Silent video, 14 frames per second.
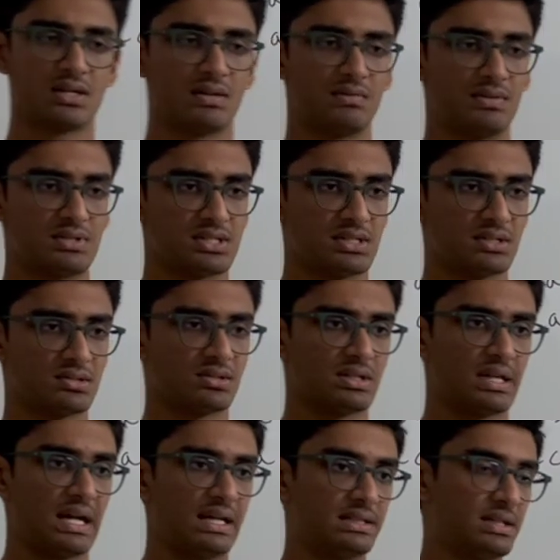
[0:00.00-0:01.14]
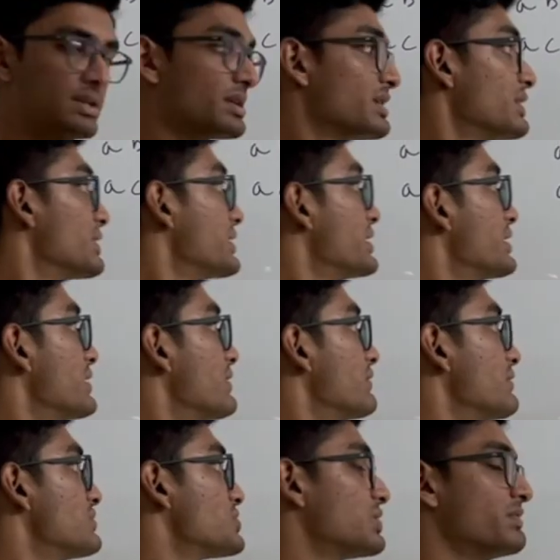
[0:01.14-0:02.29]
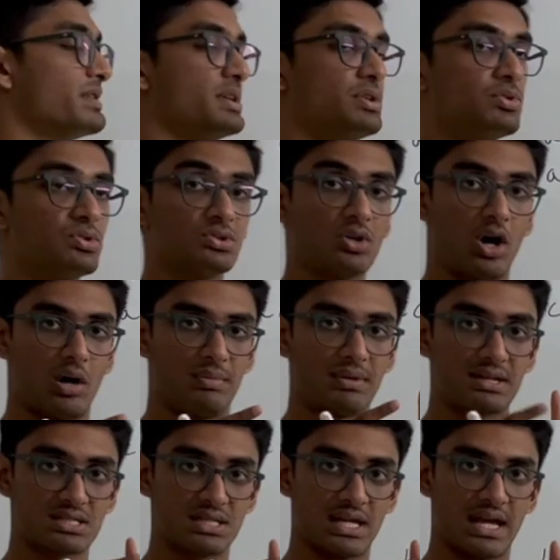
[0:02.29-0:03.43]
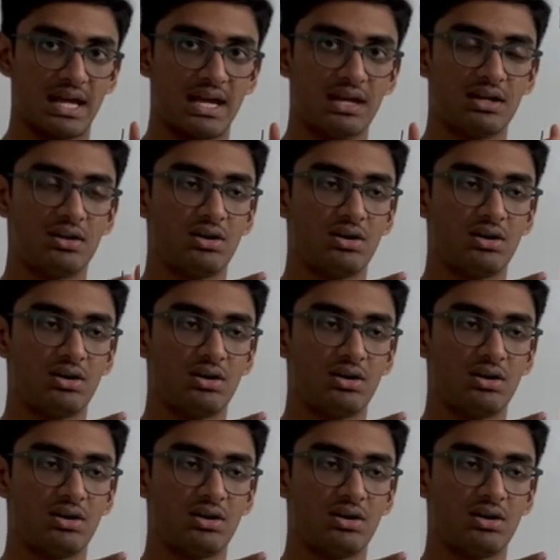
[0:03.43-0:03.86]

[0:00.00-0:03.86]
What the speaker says: which is either should we use operation A